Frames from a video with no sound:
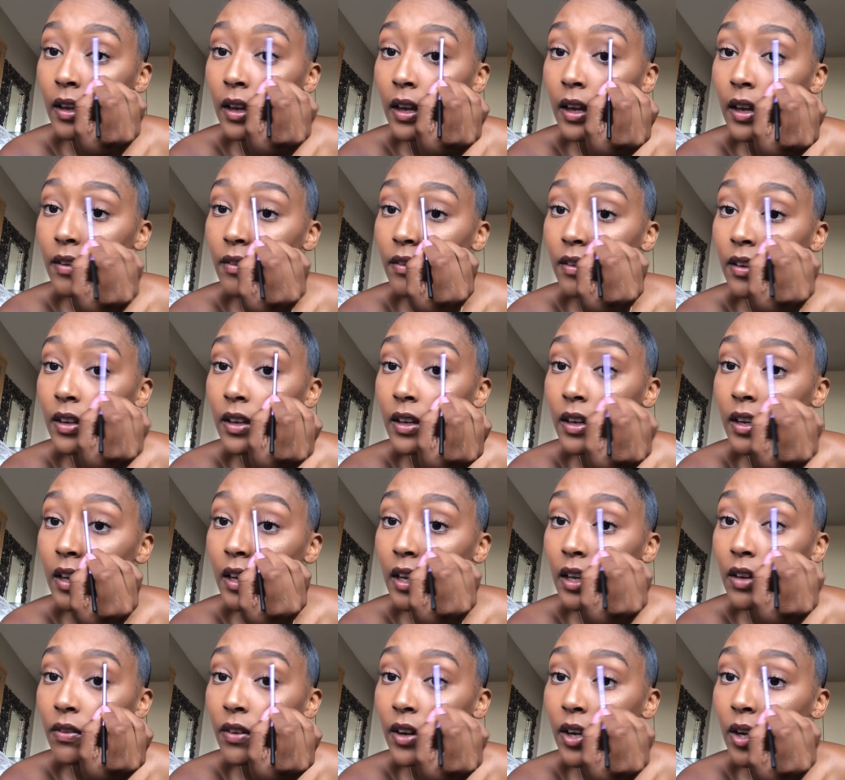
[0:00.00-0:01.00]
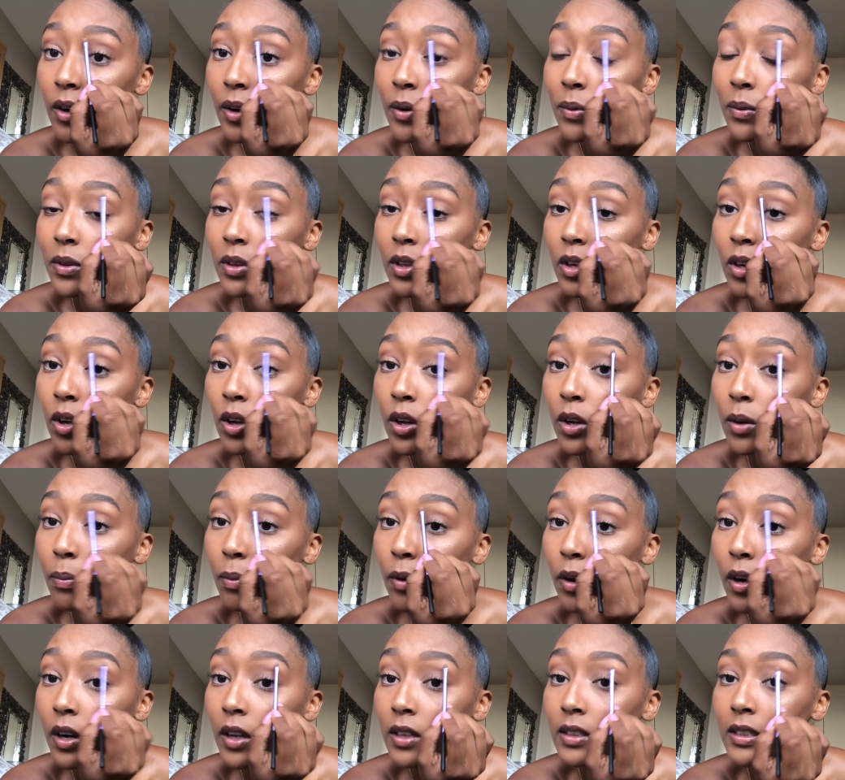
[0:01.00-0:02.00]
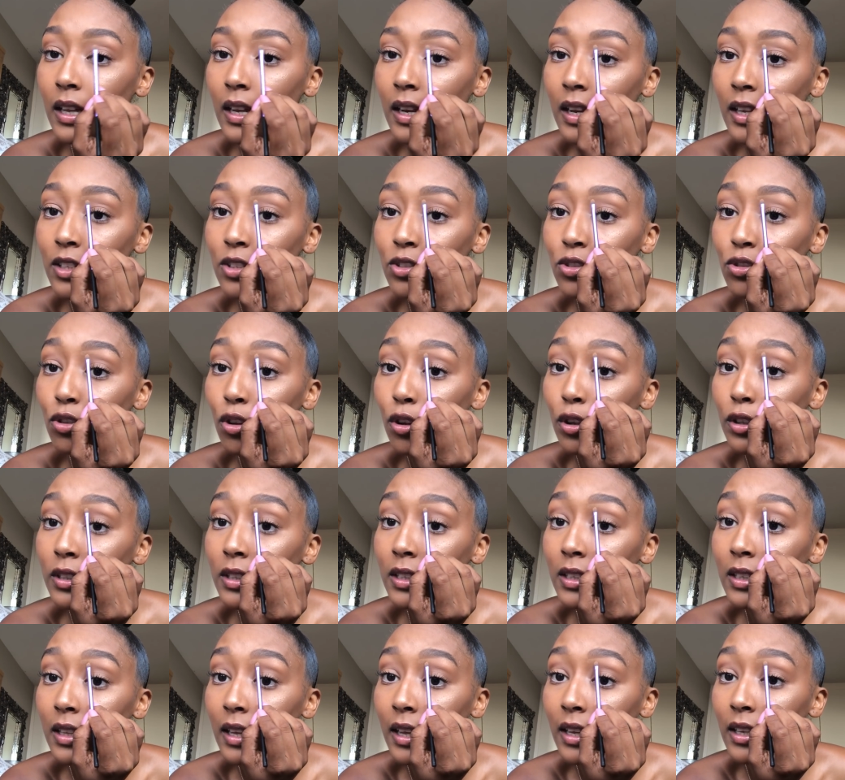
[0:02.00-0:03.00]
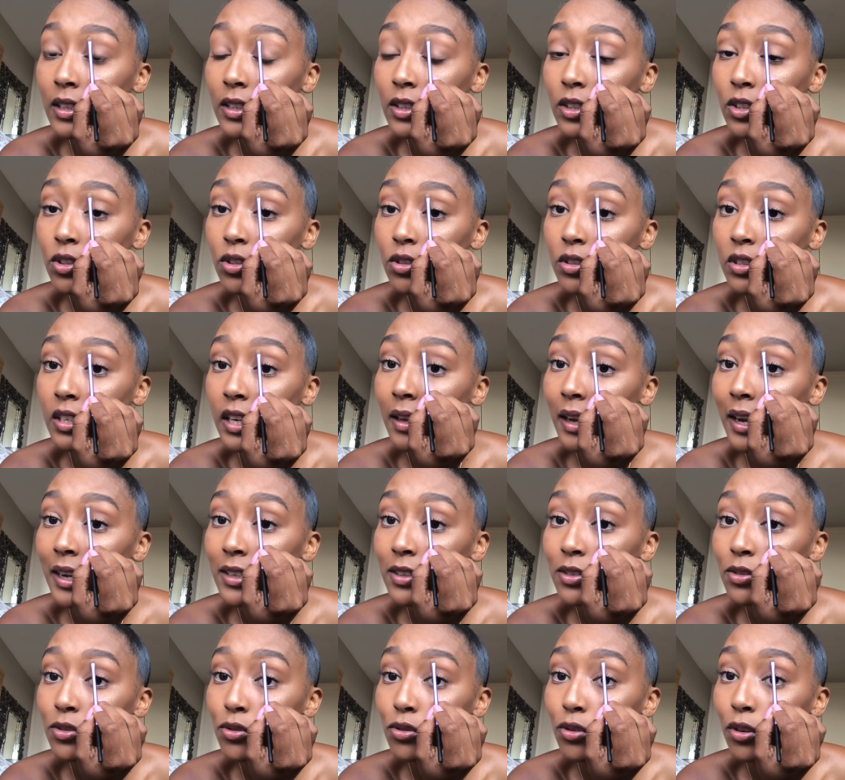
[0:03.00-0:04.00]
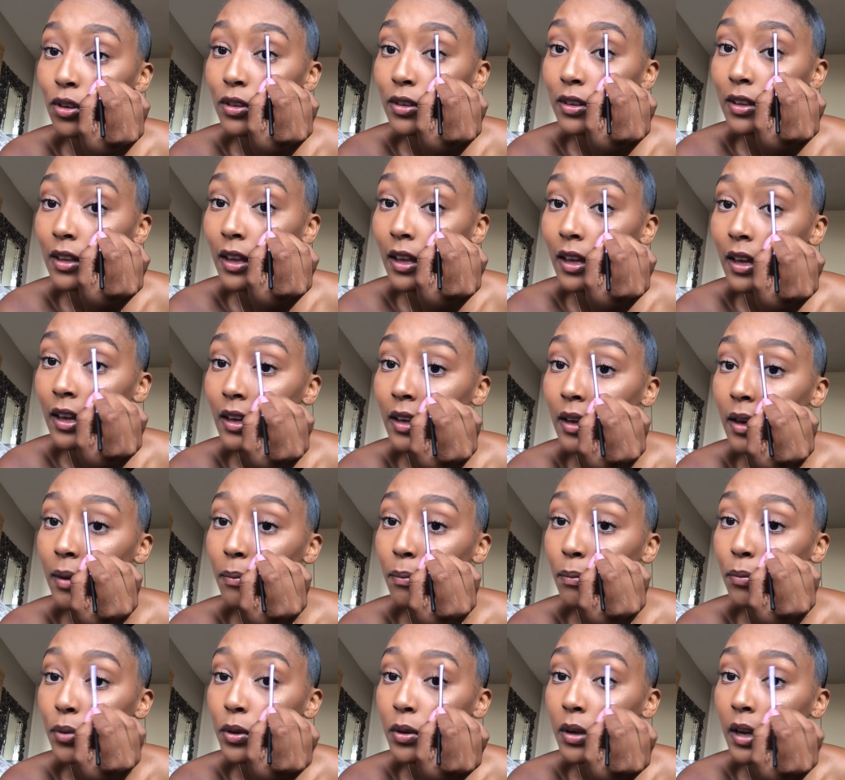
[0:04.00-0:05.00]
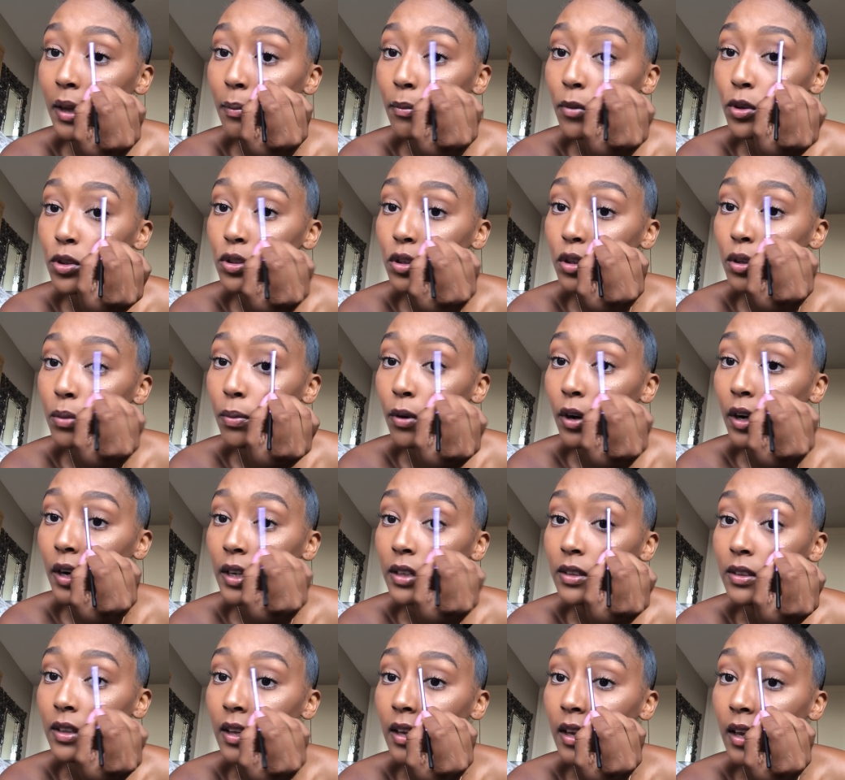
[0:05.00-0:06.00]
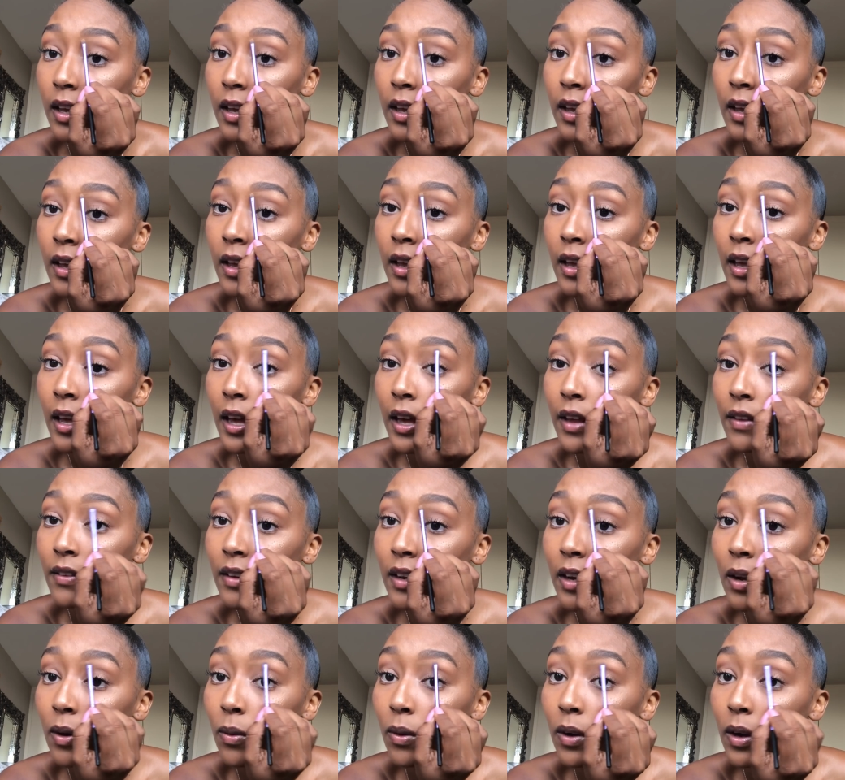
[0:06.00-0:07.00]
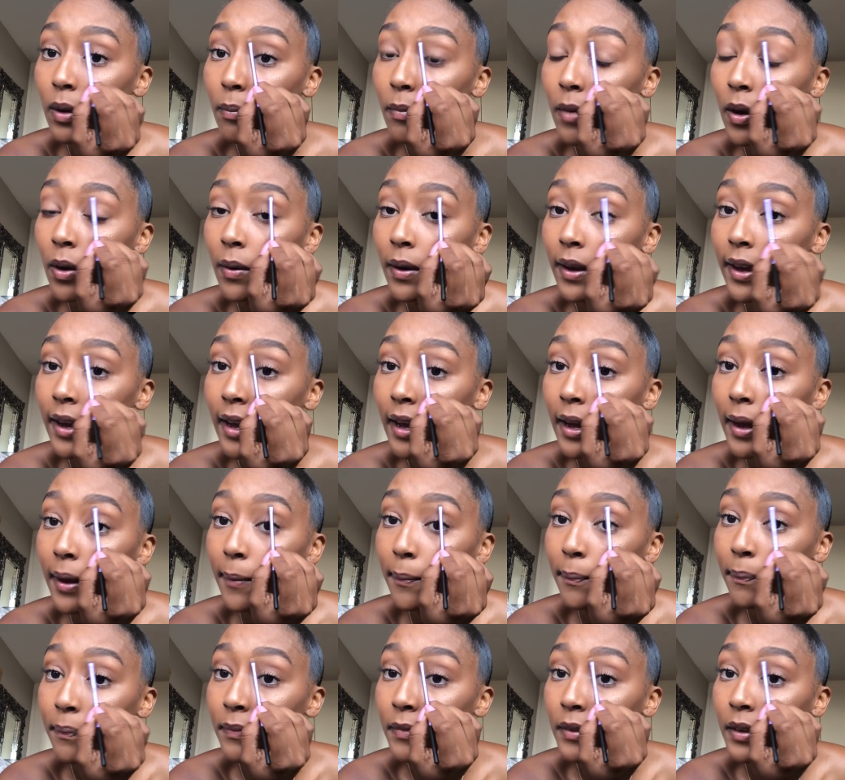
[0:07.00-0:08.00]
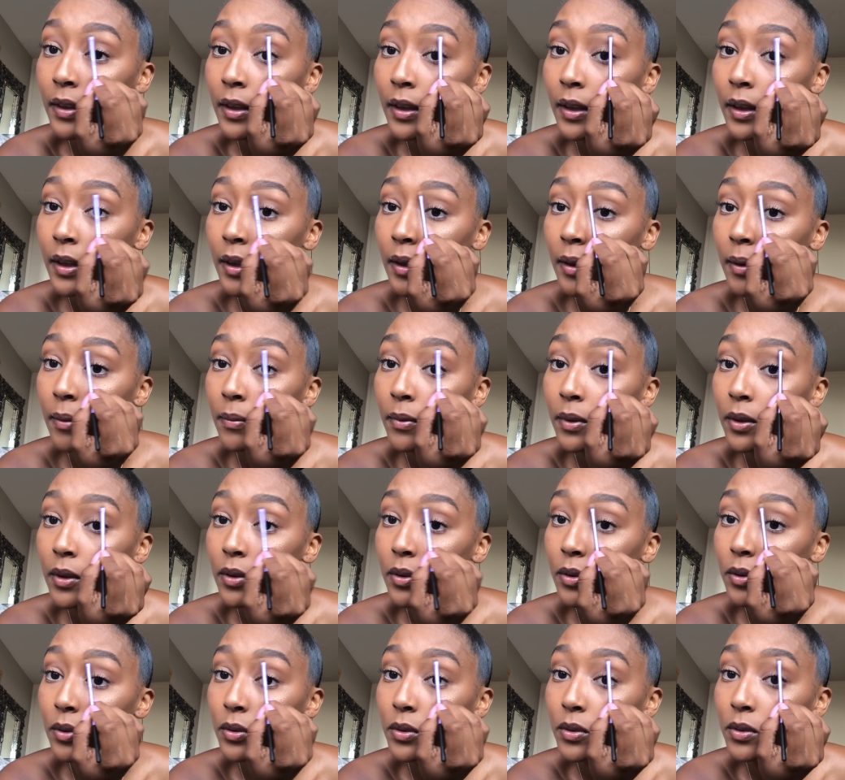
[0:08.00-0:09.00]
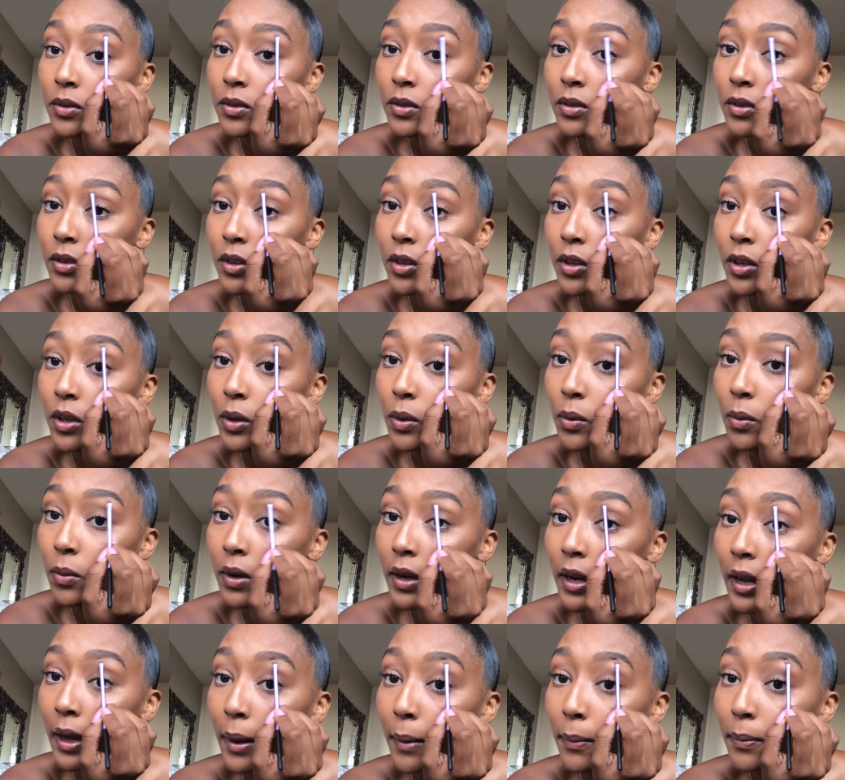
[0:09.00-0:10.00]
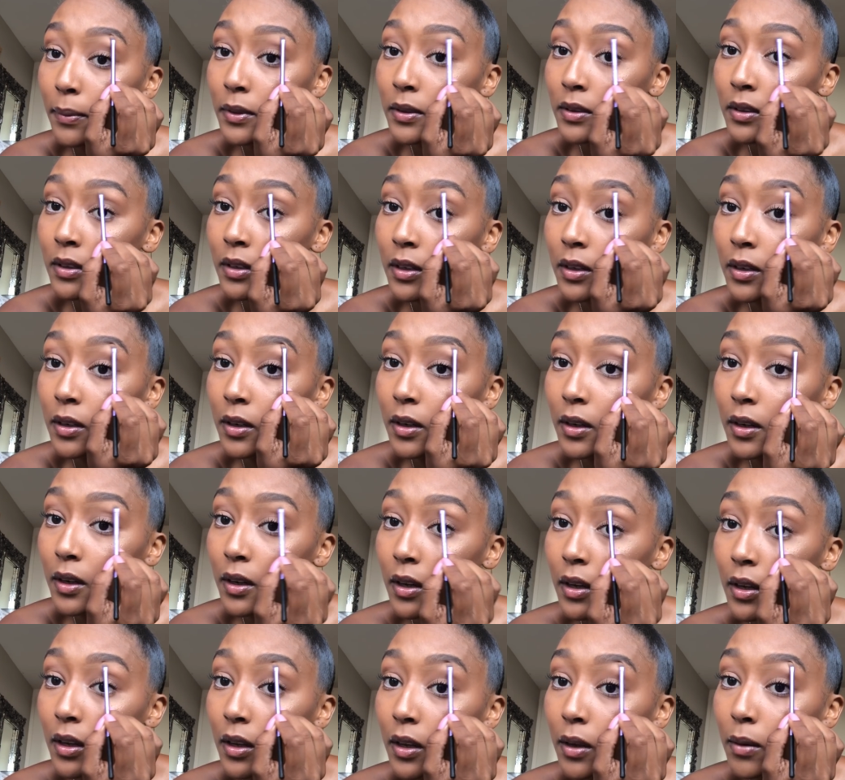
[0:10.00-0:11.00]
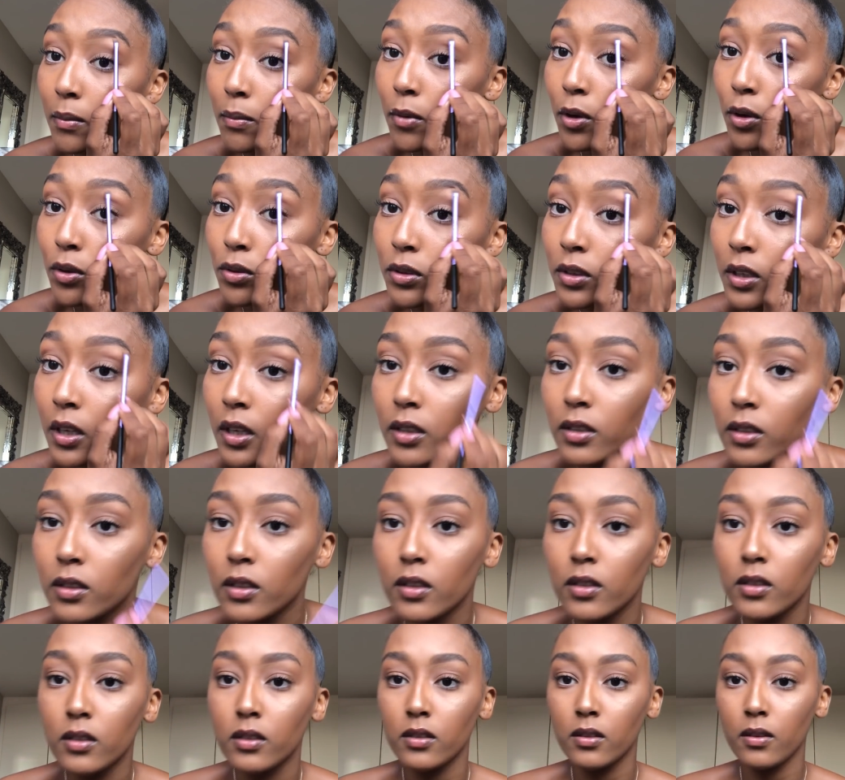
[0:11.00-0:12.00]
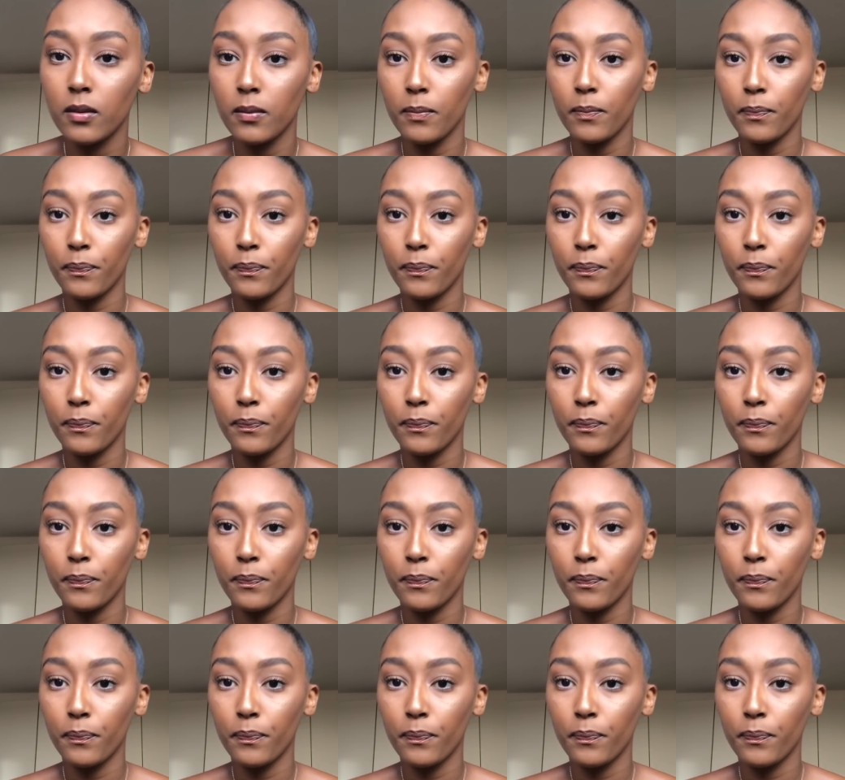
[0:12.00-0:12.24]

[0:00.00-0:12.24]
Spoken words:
and then if I go in with a lot of product, I'll like start, like, did you see I didn't start there, put like most of the product there, and then I work my way up, because what happens in most cases,